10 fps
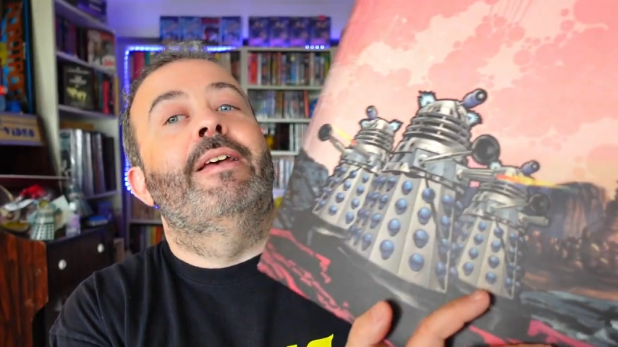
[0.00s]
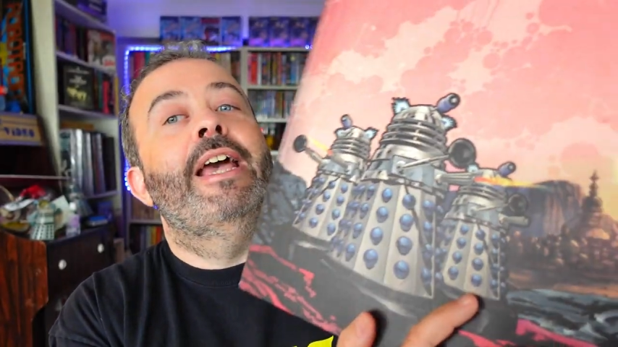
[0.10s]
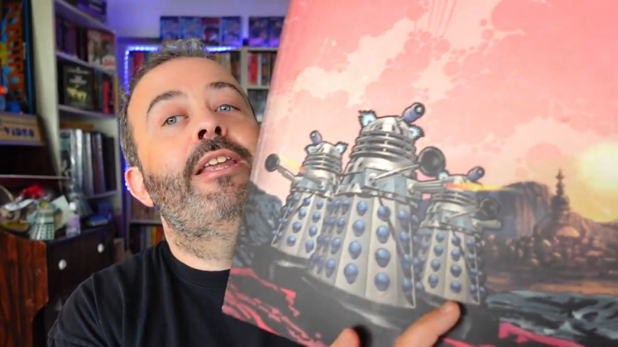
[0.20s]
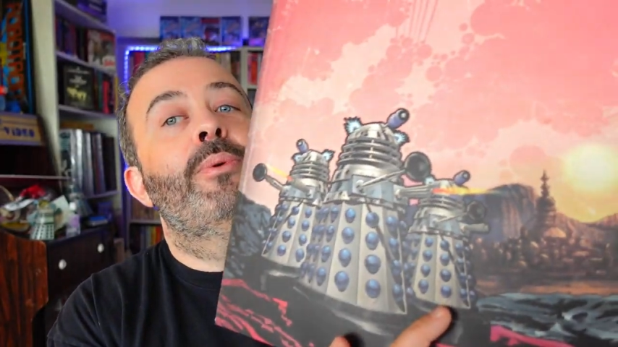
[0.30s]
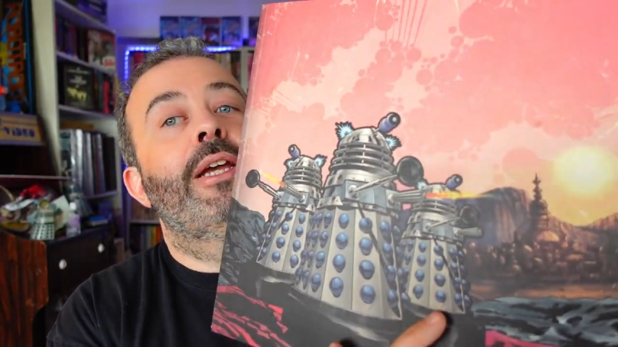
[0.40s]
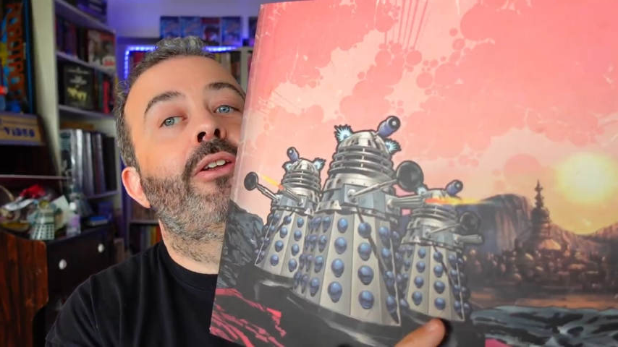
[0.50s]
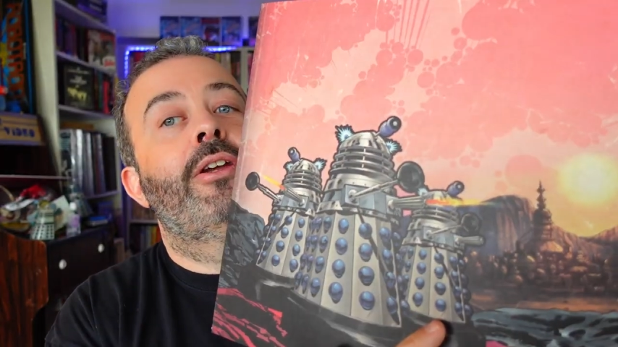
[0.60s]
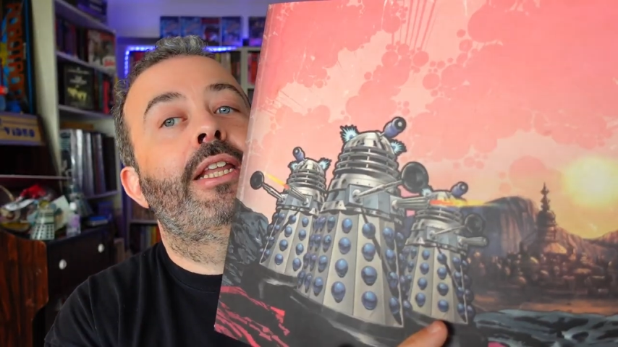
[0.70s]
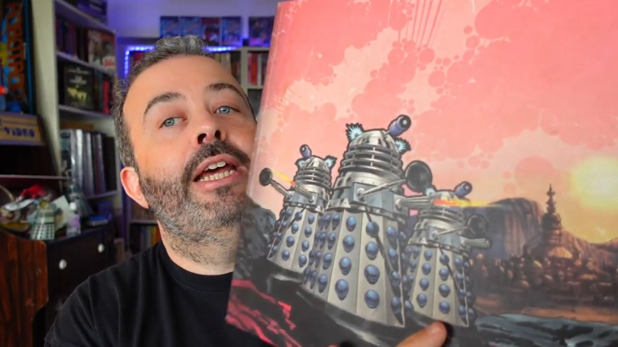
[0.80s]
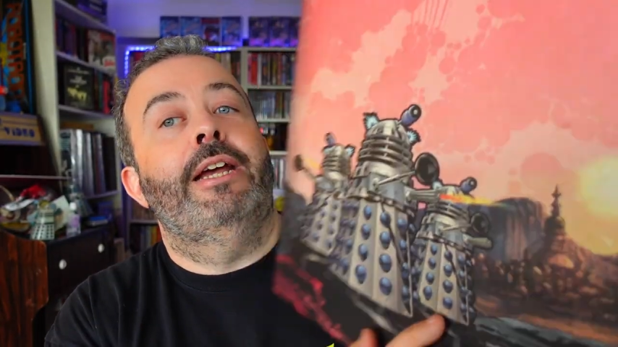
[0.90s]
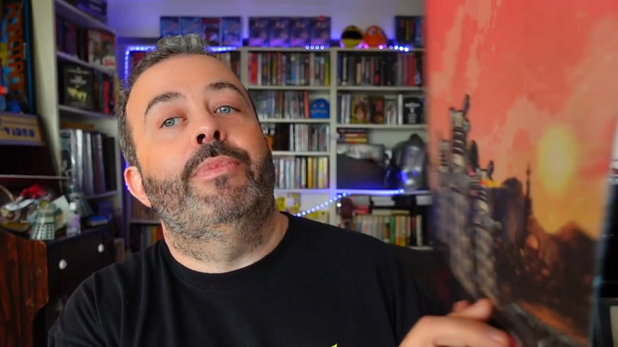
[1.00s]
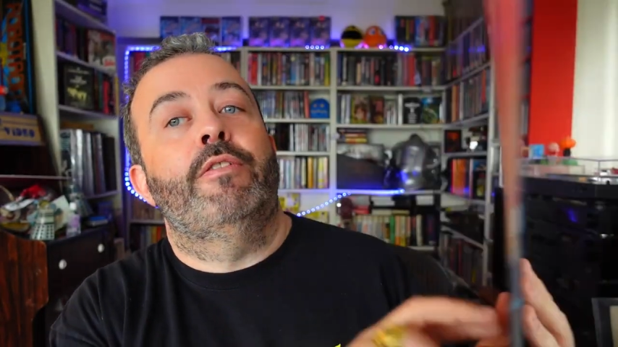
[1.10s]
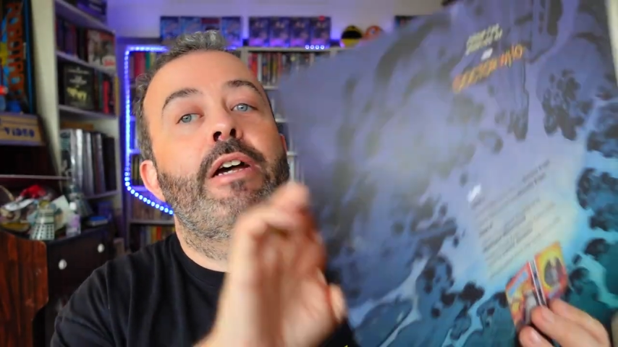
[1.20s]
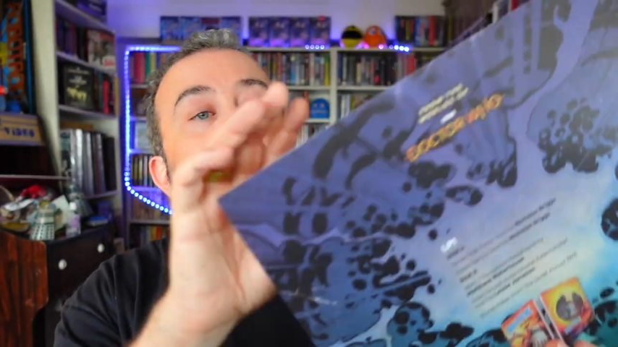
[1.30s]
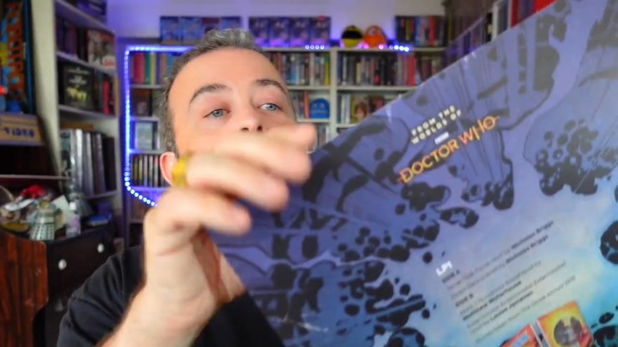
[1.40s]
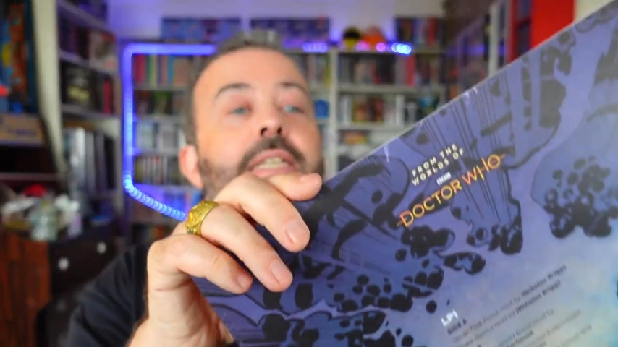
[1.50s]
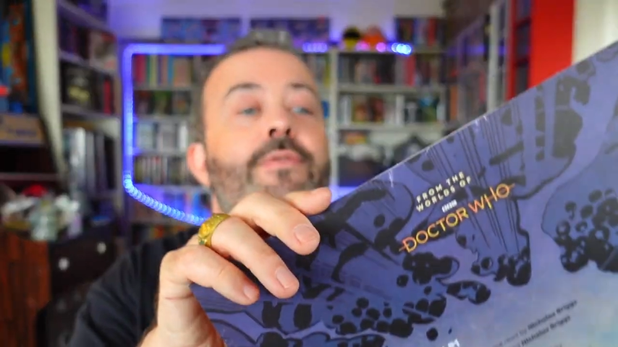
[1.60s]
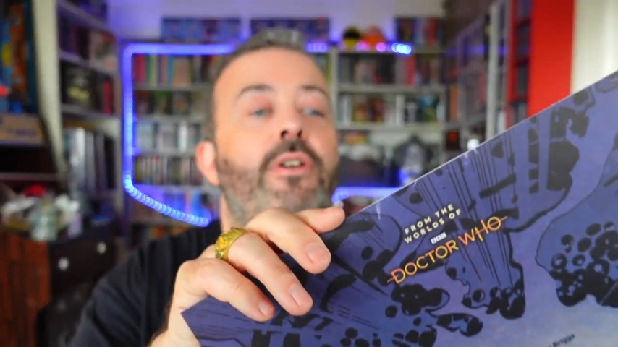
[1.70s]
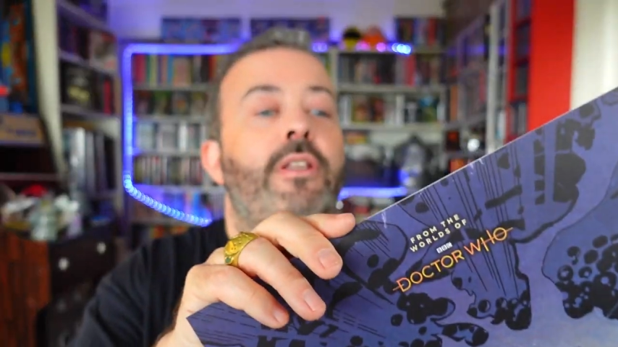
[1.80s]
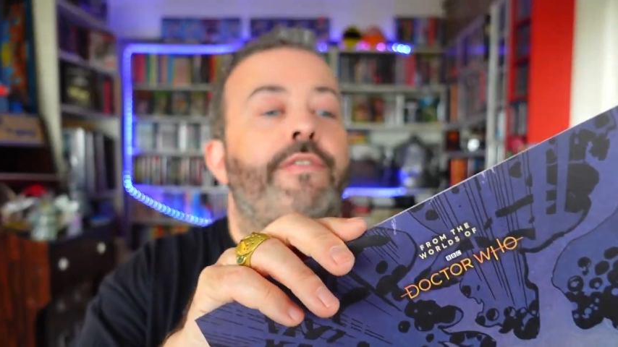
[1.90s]
Anyway, look at that. Right, let's have a
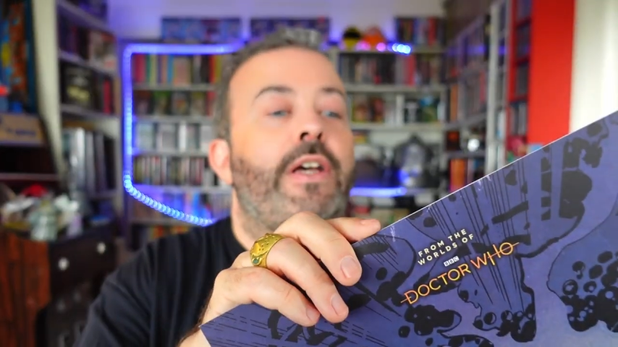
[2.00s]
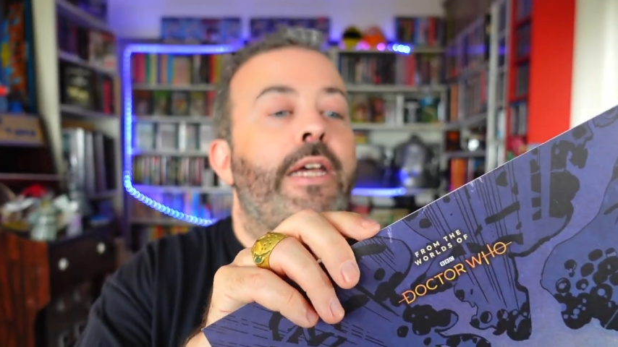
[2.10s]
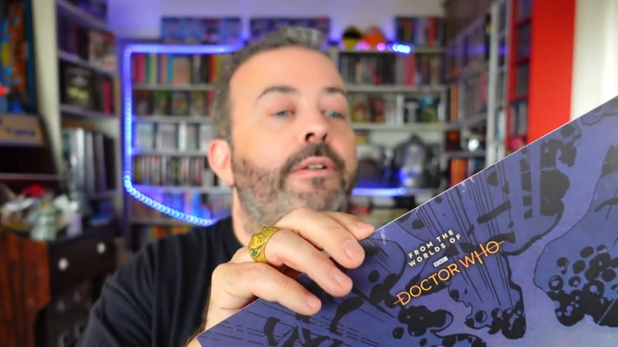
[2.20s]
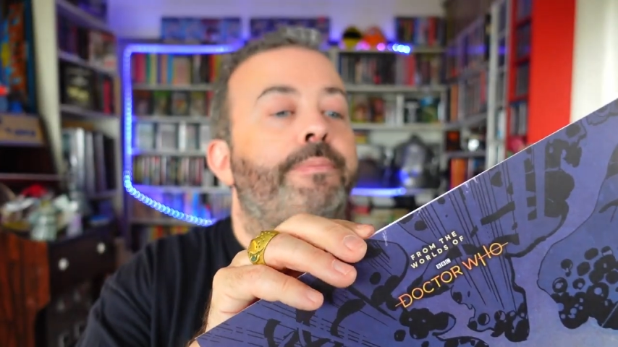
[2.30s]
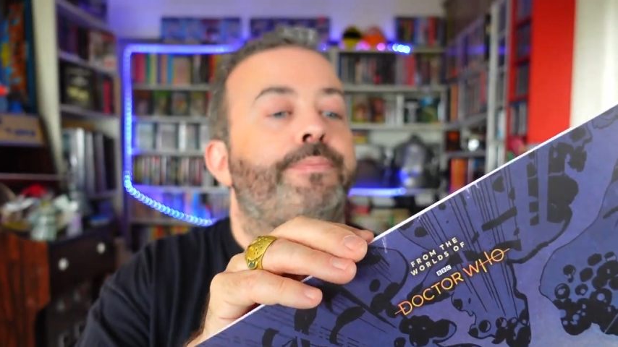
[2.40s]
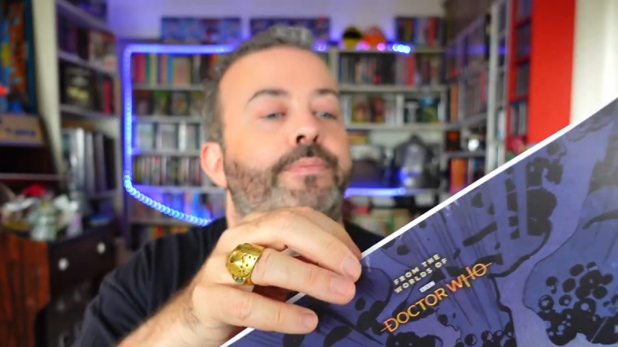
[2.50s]
look at the vinyl.